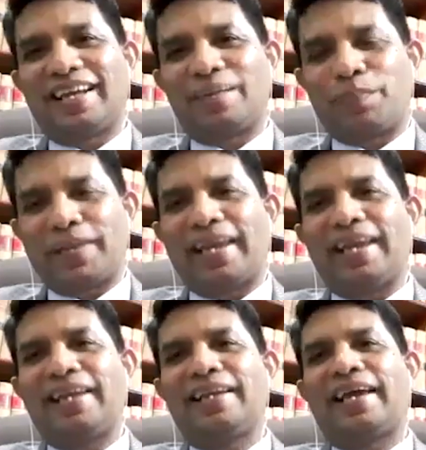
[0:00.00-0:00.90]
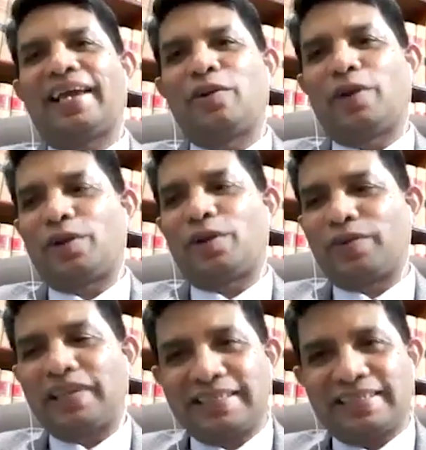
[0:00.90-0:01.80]
planned, and you'll have to
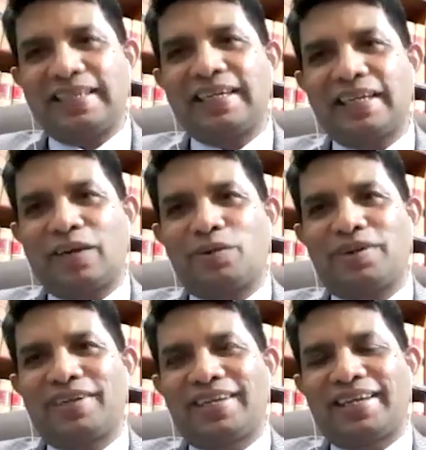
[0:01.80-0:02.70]
list it out,